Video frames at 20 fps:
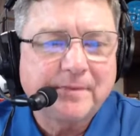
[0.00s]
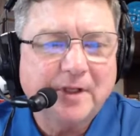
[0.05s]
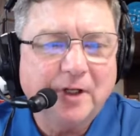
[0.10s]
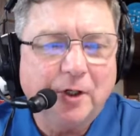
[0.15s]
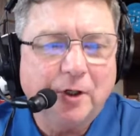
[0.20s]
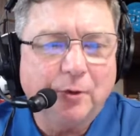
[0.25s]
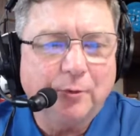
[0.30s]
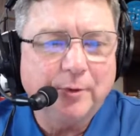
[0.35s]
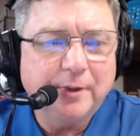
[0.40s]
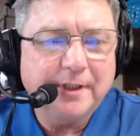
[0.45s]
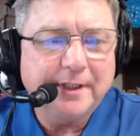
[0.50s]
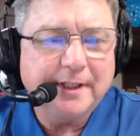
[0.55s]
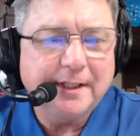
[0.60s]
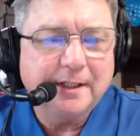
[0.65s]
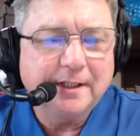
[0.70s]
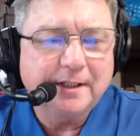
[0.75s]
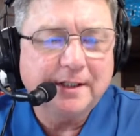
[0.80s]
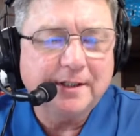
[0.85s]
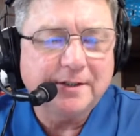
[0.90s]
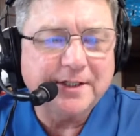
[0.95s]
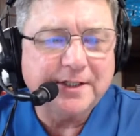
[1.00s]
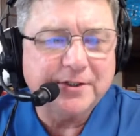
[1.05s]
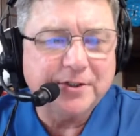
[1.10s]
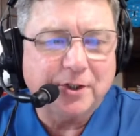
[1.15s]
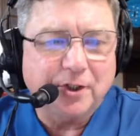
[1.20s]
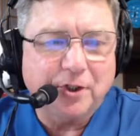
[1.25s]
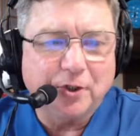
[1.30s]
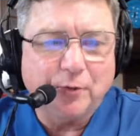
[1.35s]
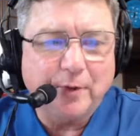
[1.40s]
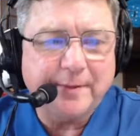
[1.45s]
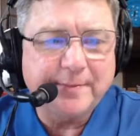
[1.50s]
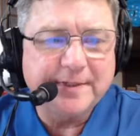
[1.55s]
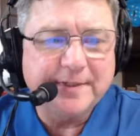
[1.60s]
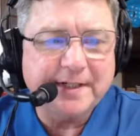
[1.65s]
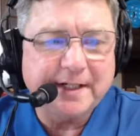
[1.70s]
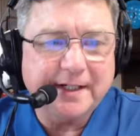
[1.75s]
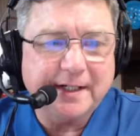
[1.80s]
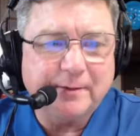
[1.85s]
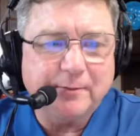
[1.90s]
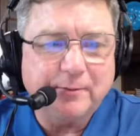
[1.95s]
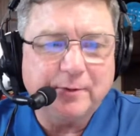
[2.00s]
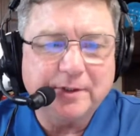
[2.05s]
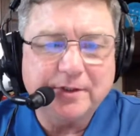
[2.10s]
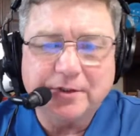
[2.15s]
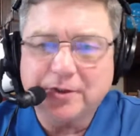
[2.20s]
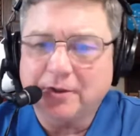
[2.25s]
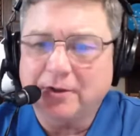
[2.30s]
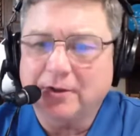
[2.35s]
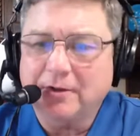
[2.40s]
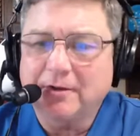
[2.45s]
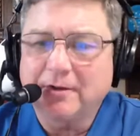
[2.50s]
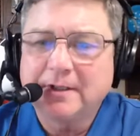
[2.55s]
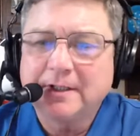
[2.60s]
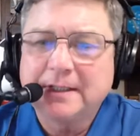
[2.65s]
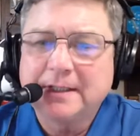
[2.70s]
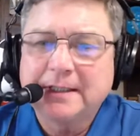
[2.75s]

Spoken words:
Oh, really? Because I saw the website. I wasn't sure